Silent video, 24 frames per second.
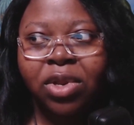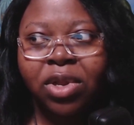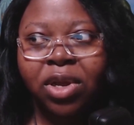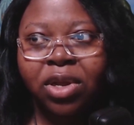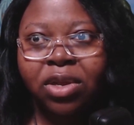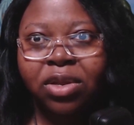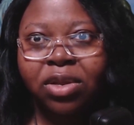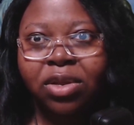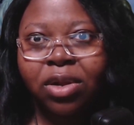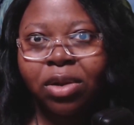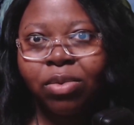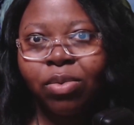
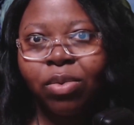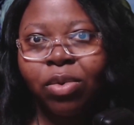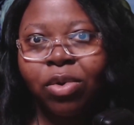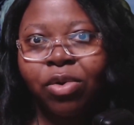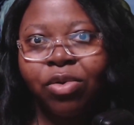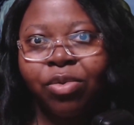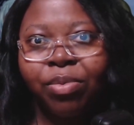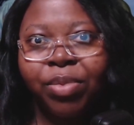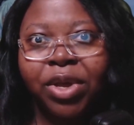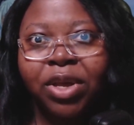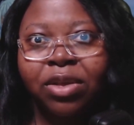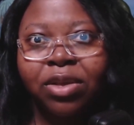that's like
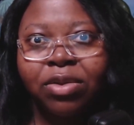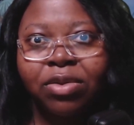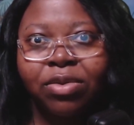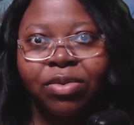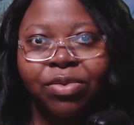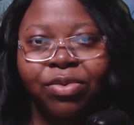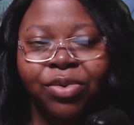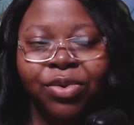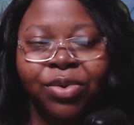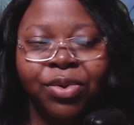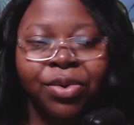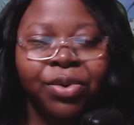water based,
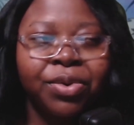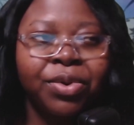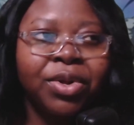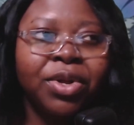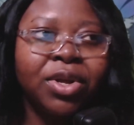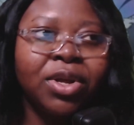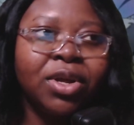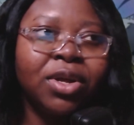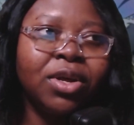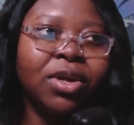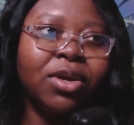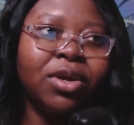you know.
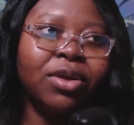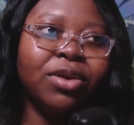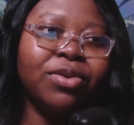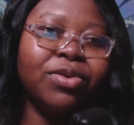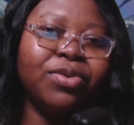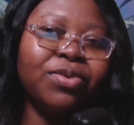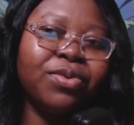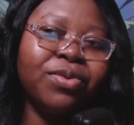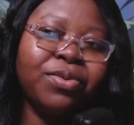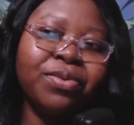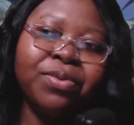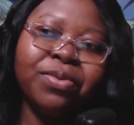
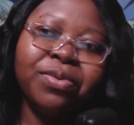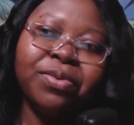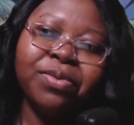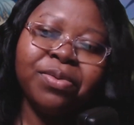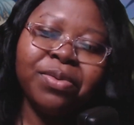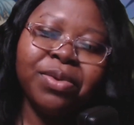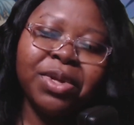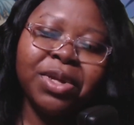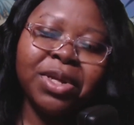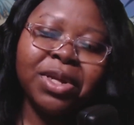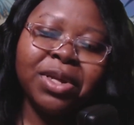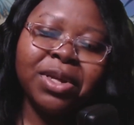So
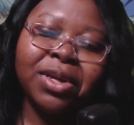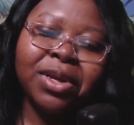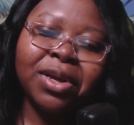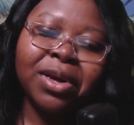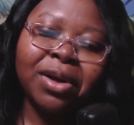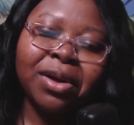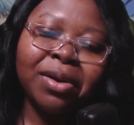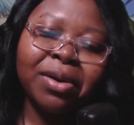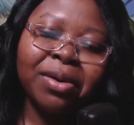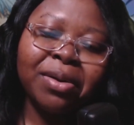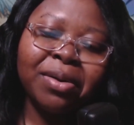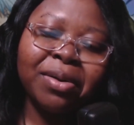
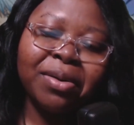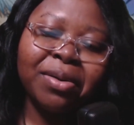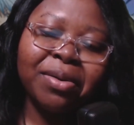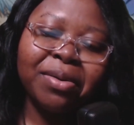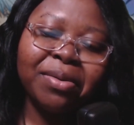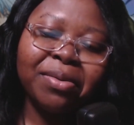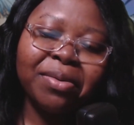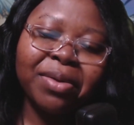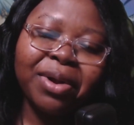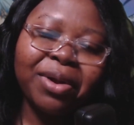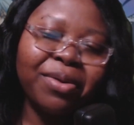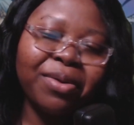yeah,
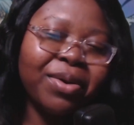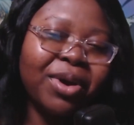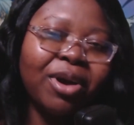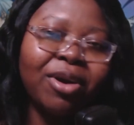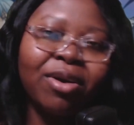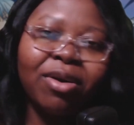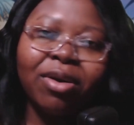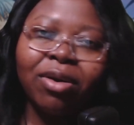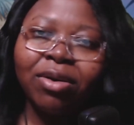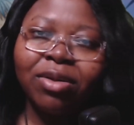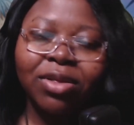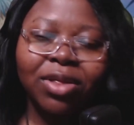I don't know how
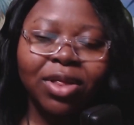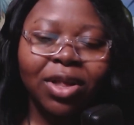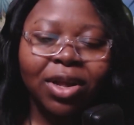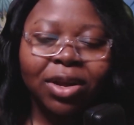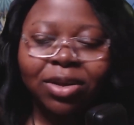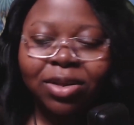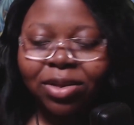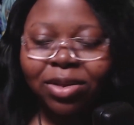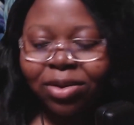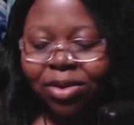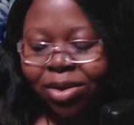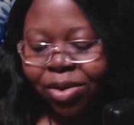all
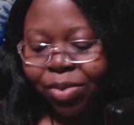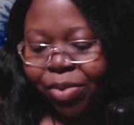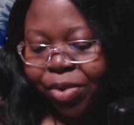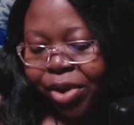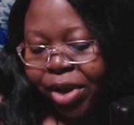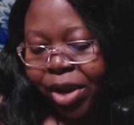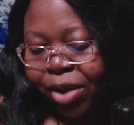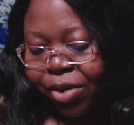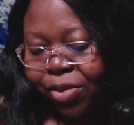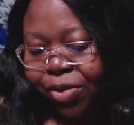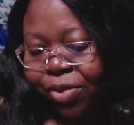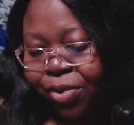that's gonna work
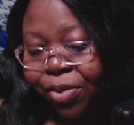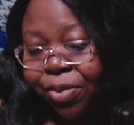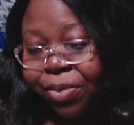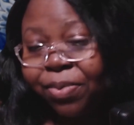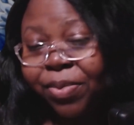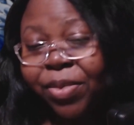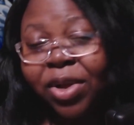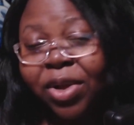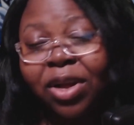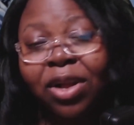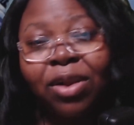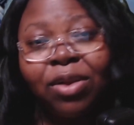out, so
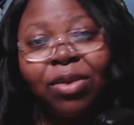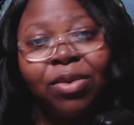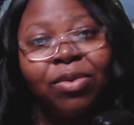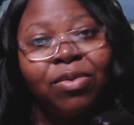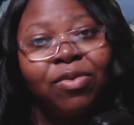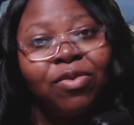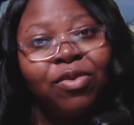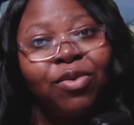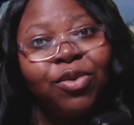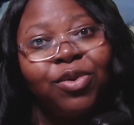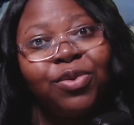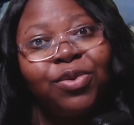I look
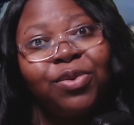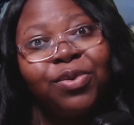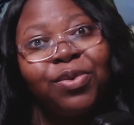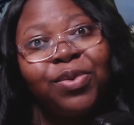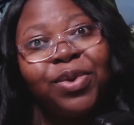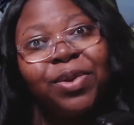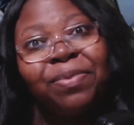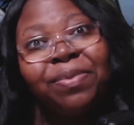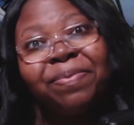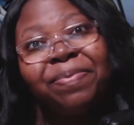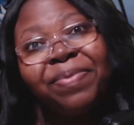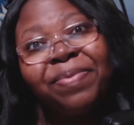forward to it.
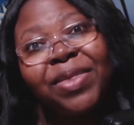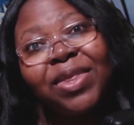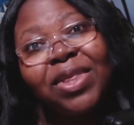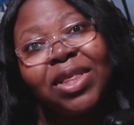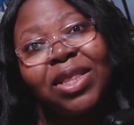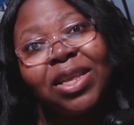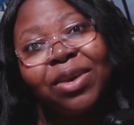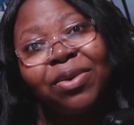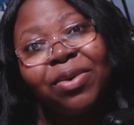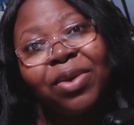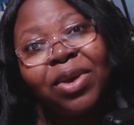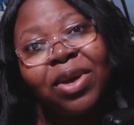
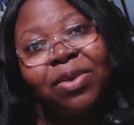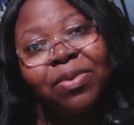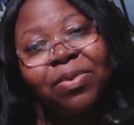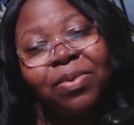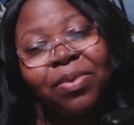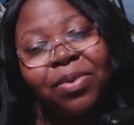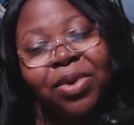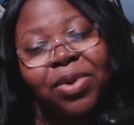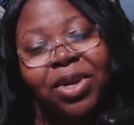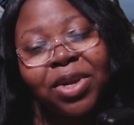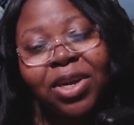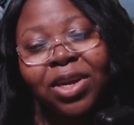Thank you guys
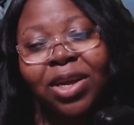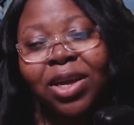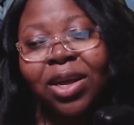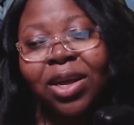for watching,